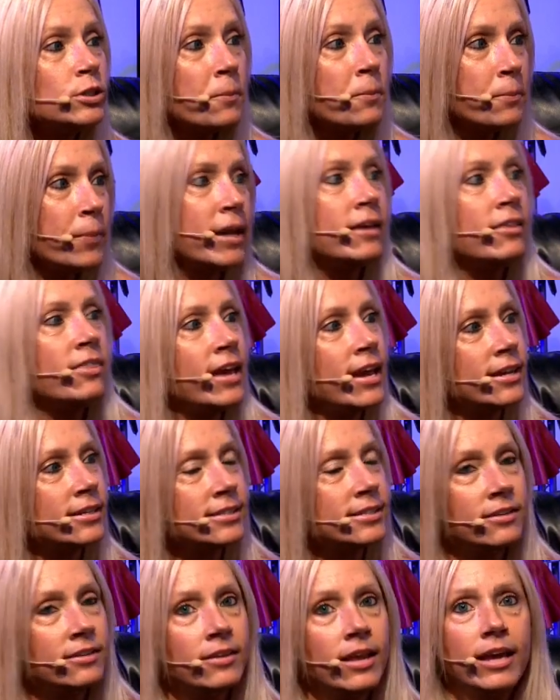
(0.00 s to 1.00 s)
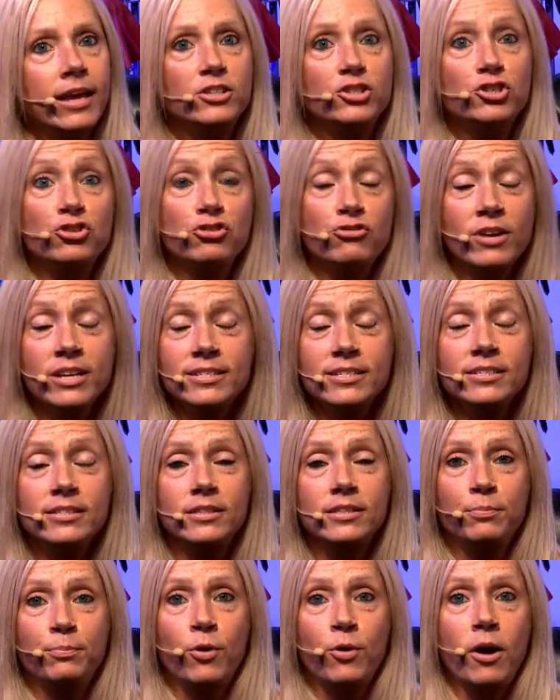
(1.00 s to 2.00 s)
are big things. And stress is
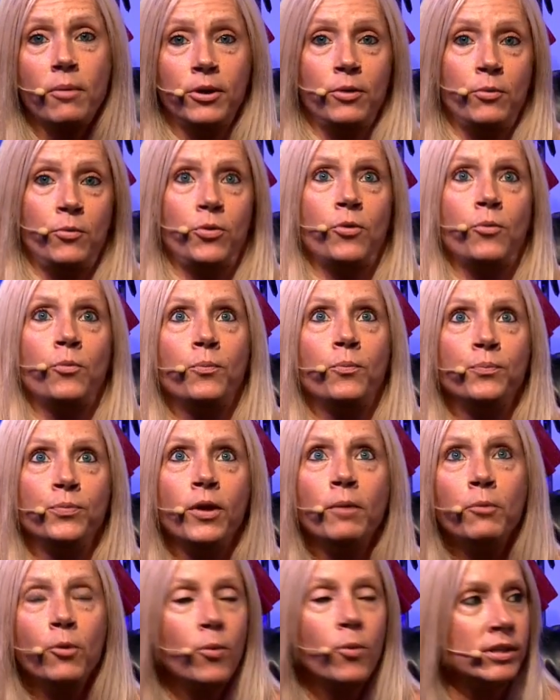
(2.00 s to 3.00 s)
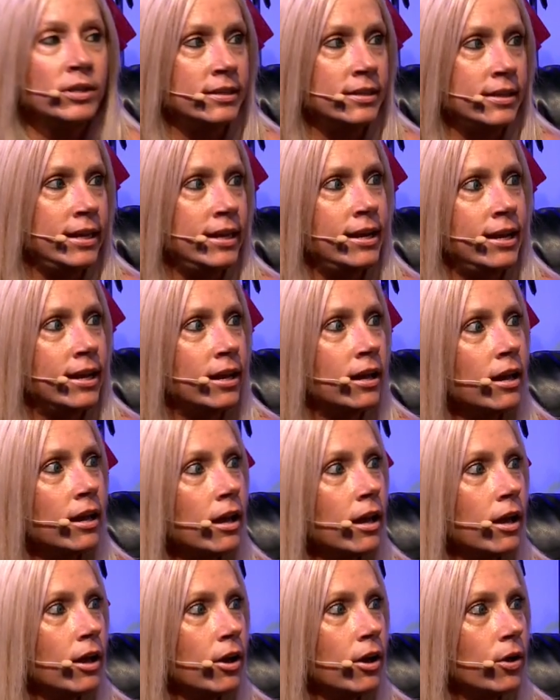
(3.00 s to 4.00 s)
probably the number one leading
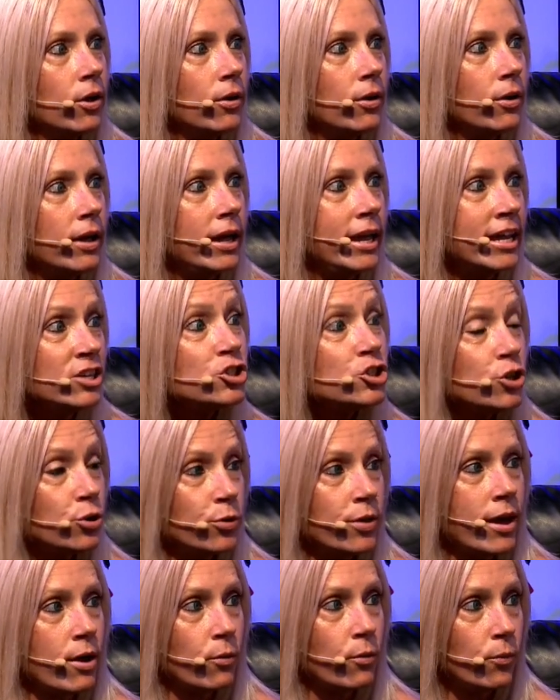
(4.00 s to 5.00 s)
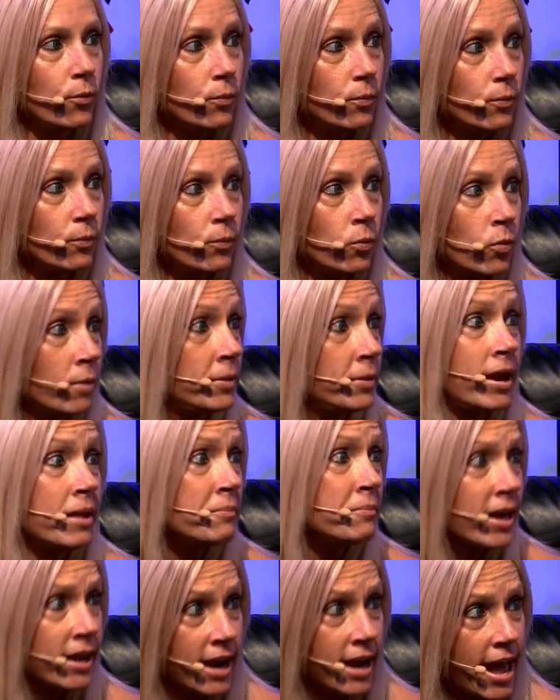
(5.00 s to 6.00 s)
issue that women and
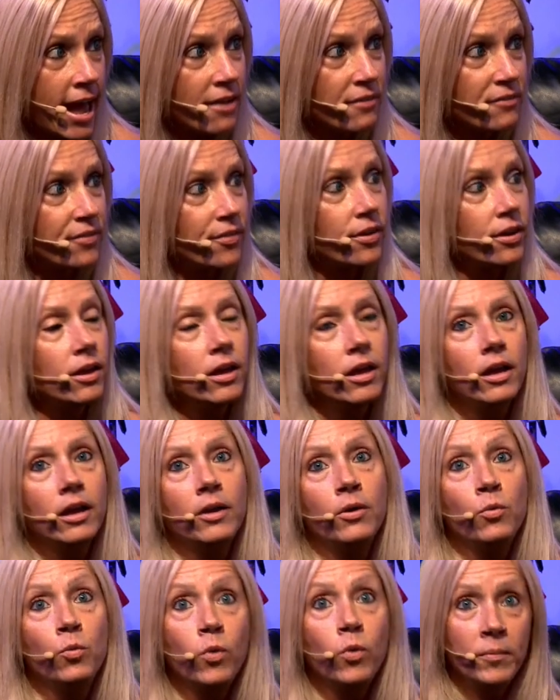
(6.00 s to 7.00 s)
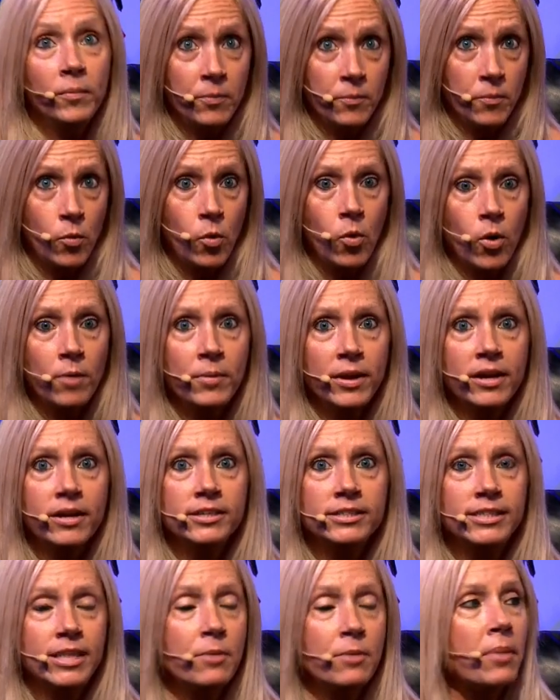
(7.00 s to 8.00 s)
men have. Women more
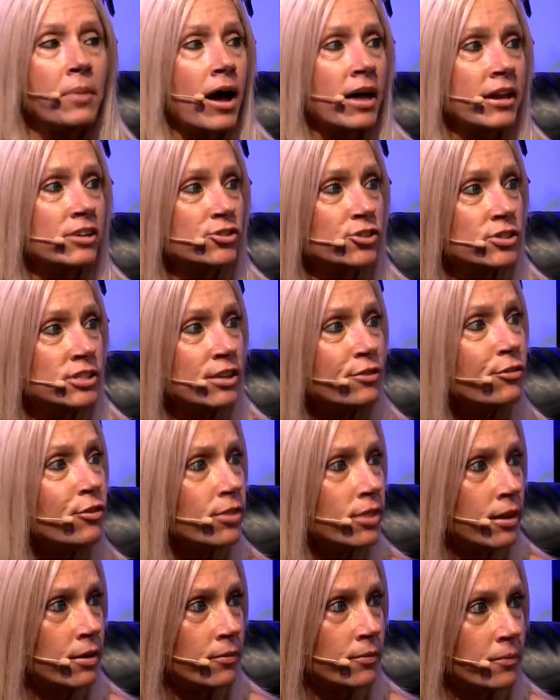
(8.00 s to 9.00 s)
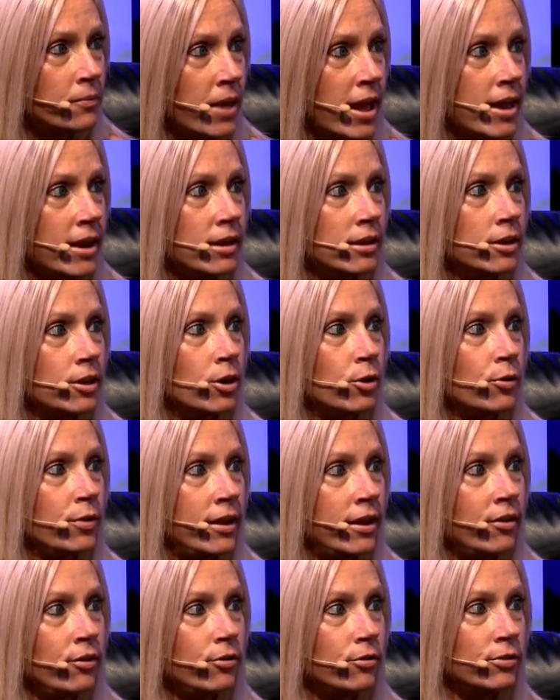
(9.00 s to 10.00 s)
because their bodies are different than men.
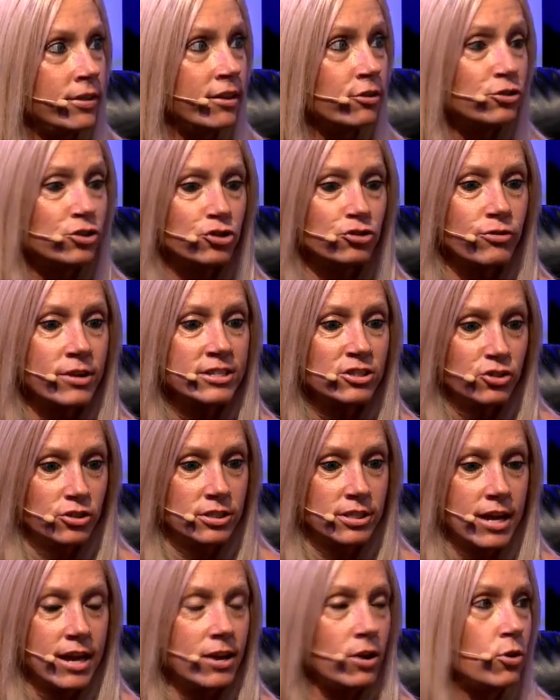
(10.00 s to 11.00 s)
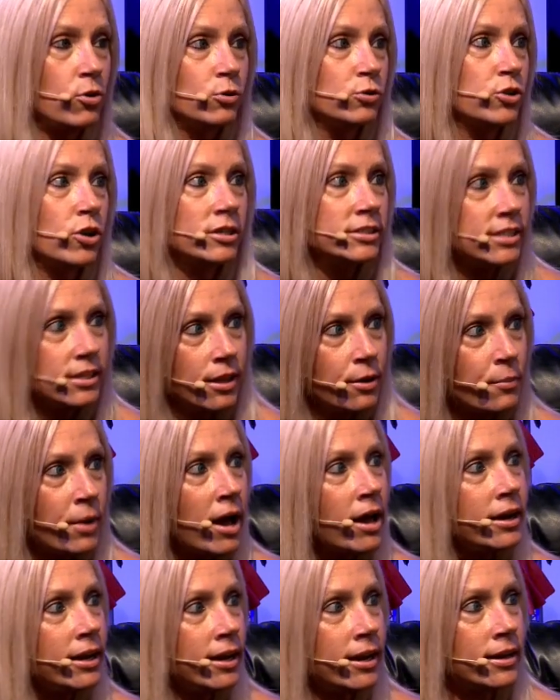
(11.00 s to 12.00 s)
Their stress just kind of holds on to their
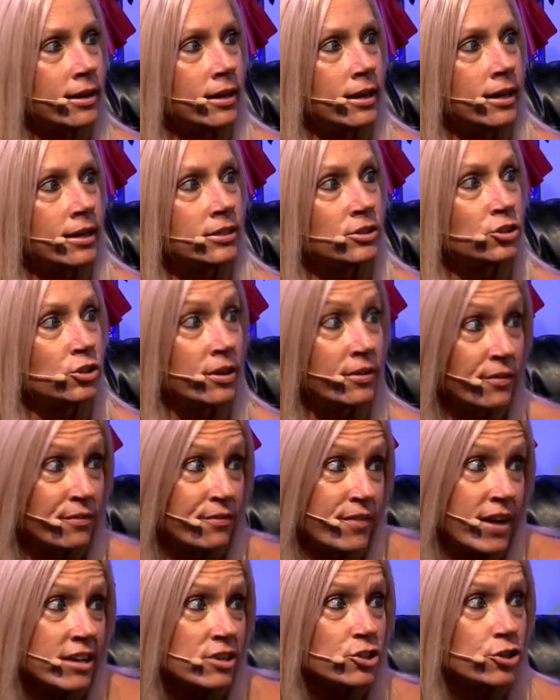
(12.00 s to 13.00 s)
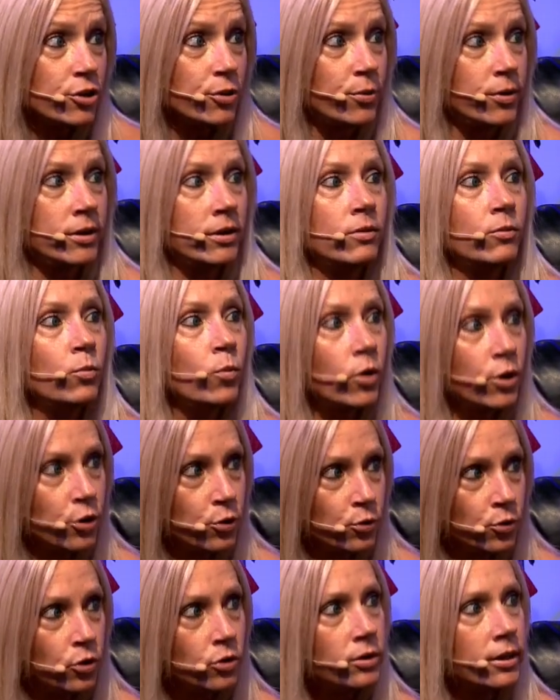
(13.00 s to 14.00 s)
body, and it affects you and what you
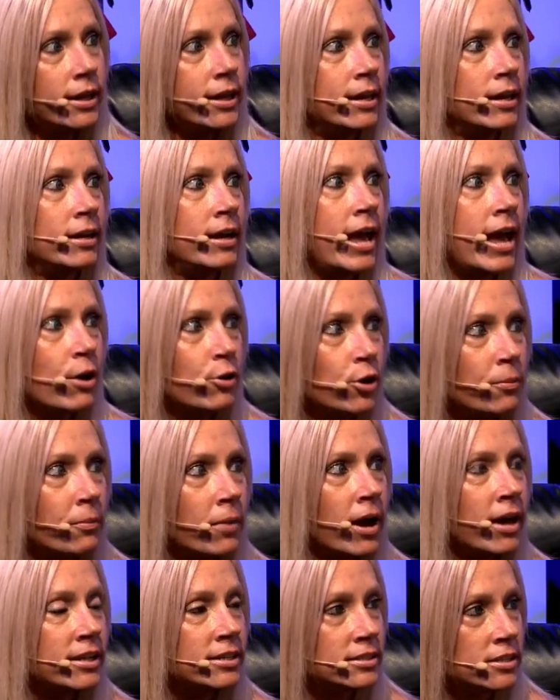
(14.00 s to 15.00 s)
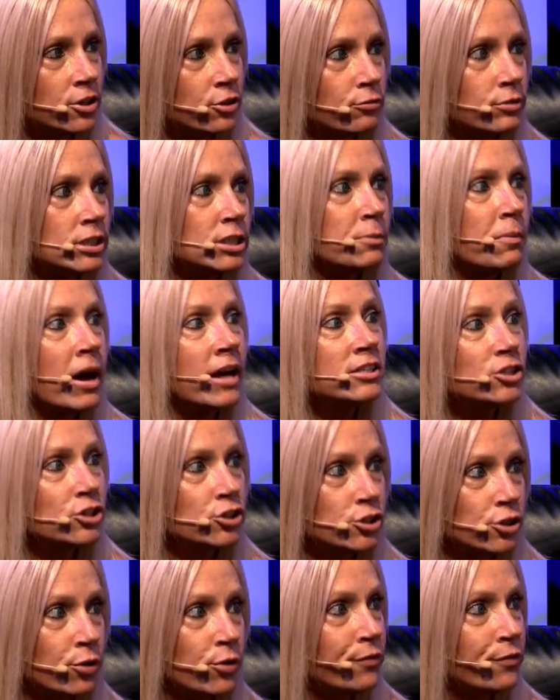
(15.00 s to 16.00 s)
look like and how your body's going to respond to
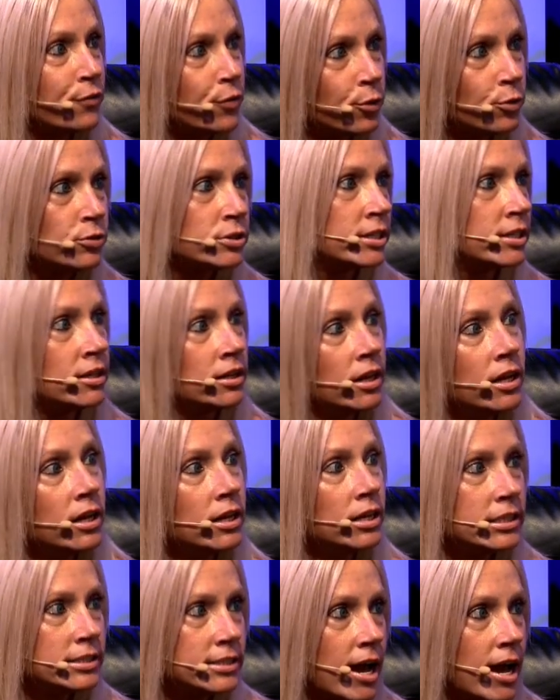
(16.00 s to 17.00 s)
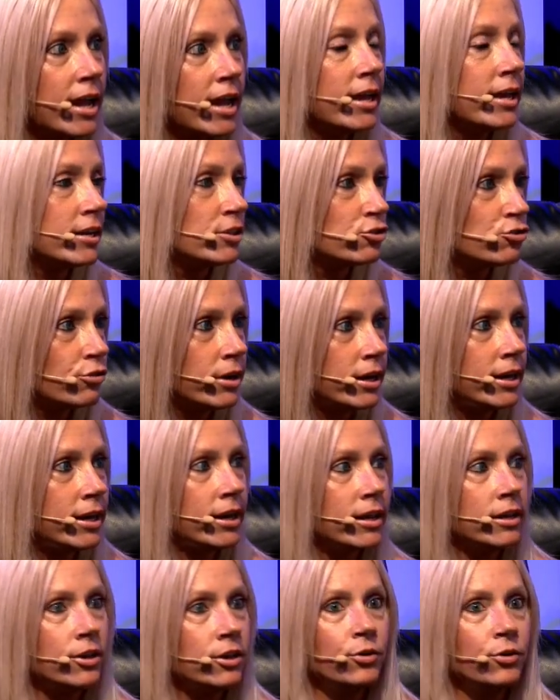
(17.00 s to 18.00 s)
certain foods and diet and
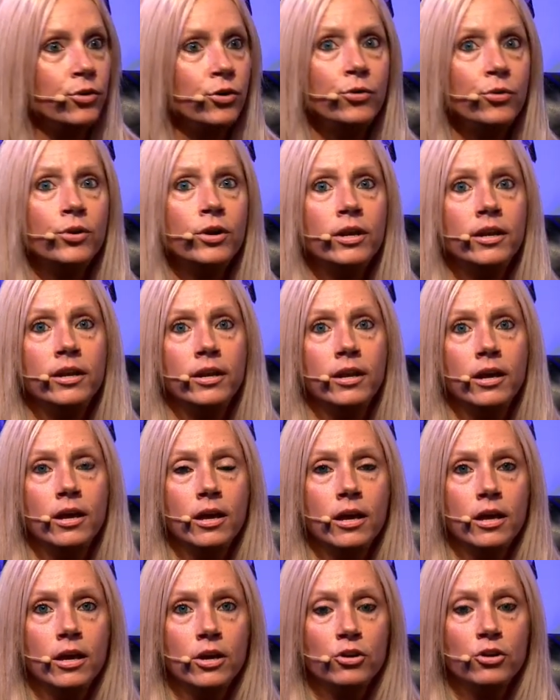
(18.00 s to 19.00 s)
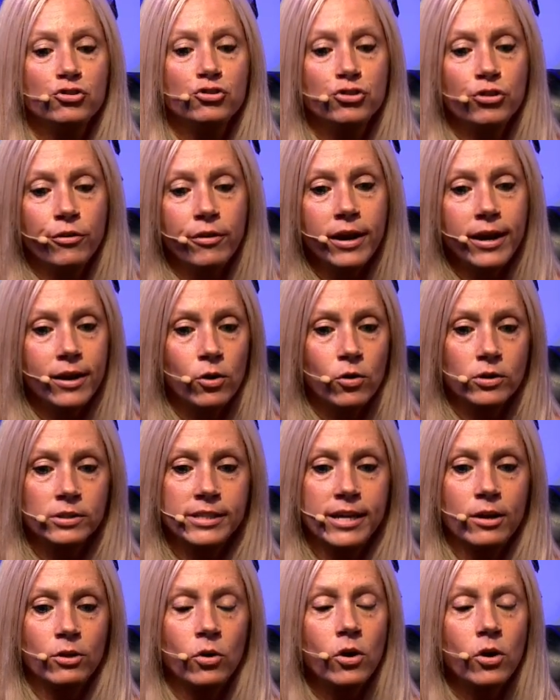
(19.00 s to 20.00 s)
training. You can train all
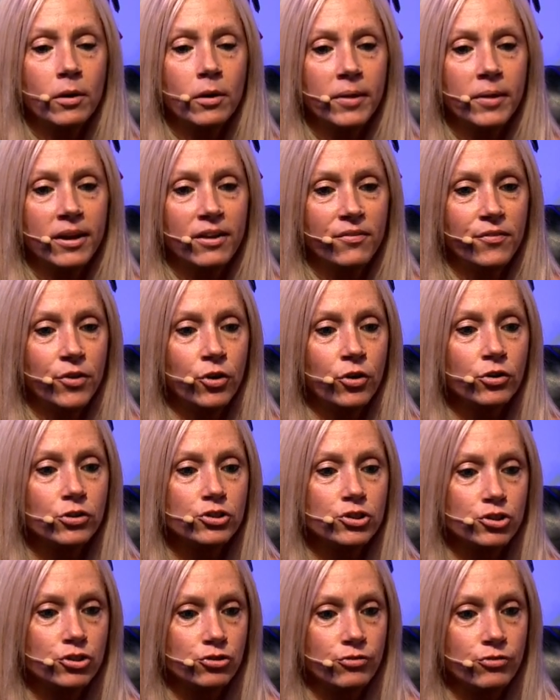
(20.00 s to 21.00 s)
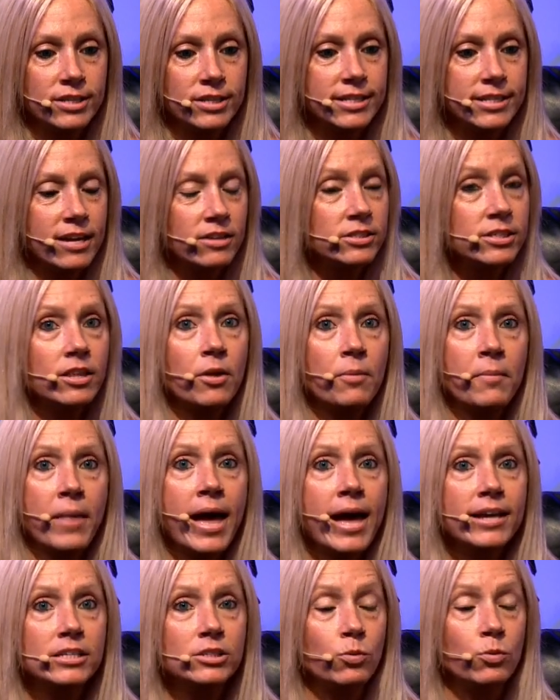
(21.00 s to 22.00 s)
day long, but if you're stressed out to the
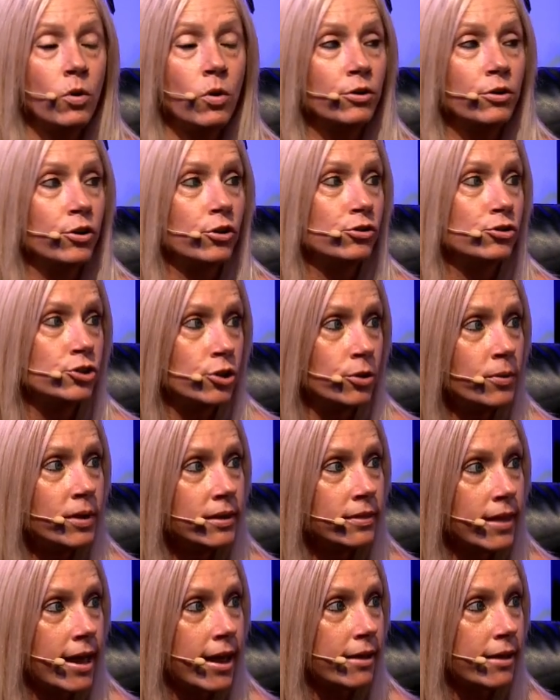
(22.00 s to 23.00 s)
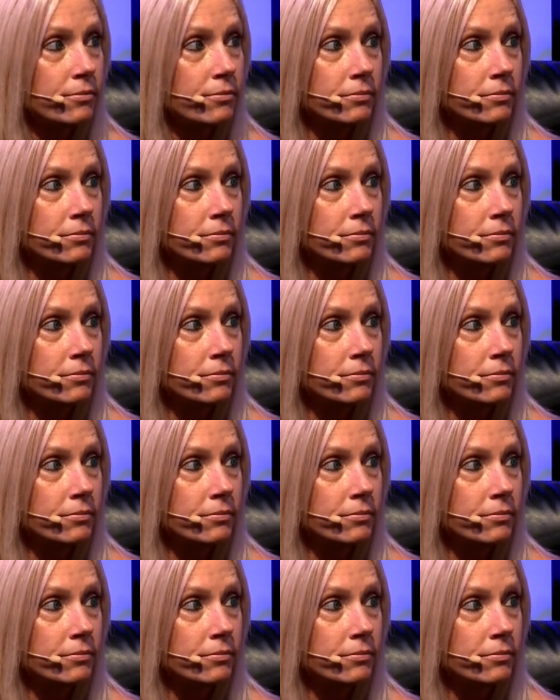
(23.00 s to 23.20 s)
max while you're doing that,